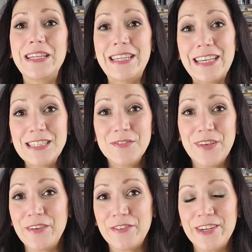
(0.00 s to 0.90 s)
next
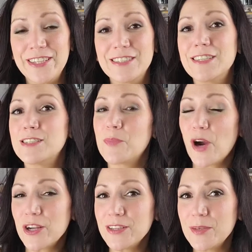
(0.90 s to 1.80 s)
favorite is
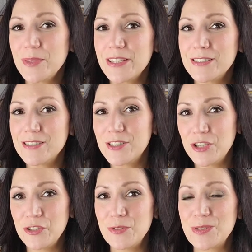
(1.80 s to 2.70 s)
partly because it's
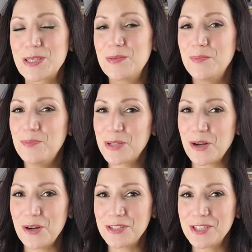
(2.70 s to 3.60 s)
cute, but
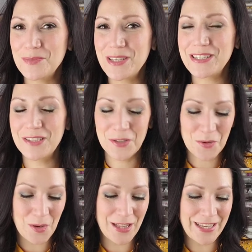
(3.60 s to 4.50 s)
also because of the
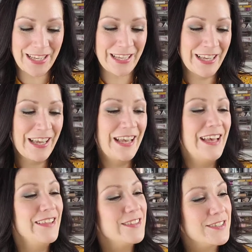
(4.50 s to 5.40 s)
quality.
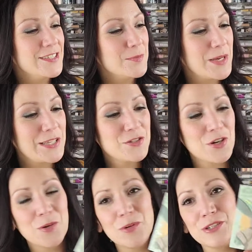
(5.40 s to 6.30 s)
This is my
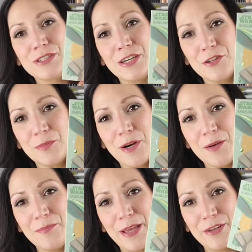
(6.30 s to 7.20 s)
Star Wars
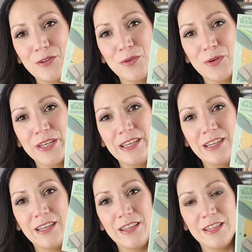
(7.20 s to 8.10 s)
ColourPop
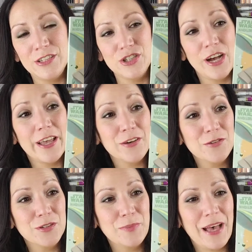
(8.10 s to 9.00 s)
Mandalorian The
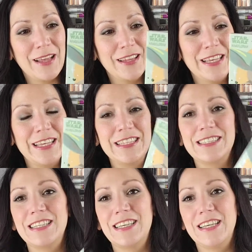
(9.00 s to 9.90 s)
Child palette.